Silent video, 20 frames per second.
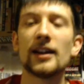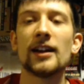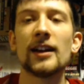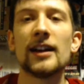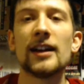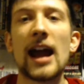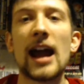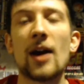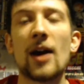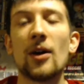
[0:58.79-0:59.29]

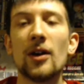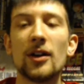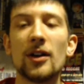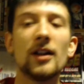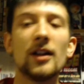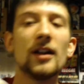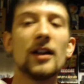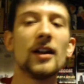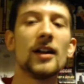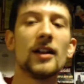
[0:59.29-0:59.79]
Now,
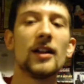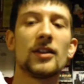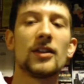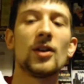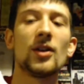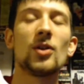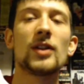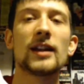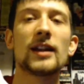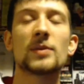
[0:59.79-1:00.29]
the
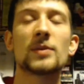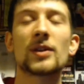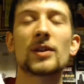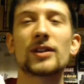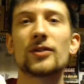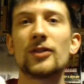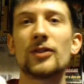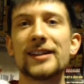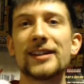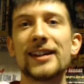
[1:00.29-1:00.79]
old Xbox
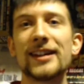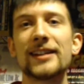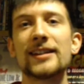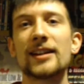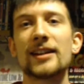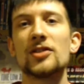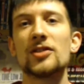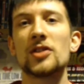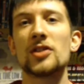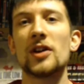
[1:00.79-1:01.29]
360
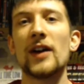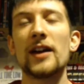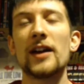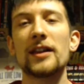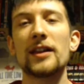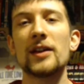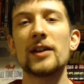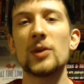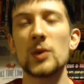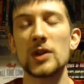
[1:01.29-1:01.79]
controller I
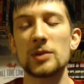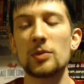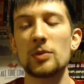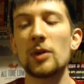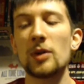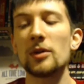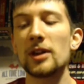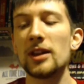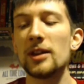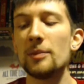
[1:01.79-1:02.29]
think was
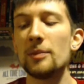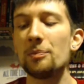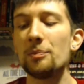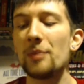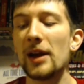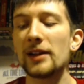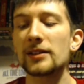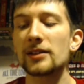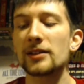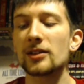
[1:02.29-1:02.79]
probably the
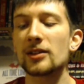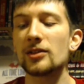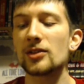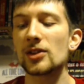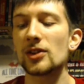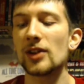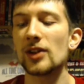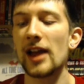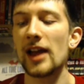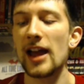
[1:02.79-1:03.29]
best
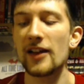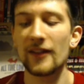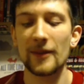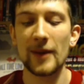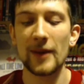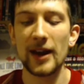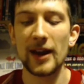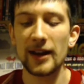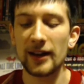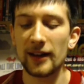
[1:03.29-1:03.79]
controller ever
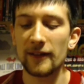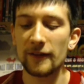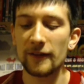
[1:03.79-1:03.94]
made. It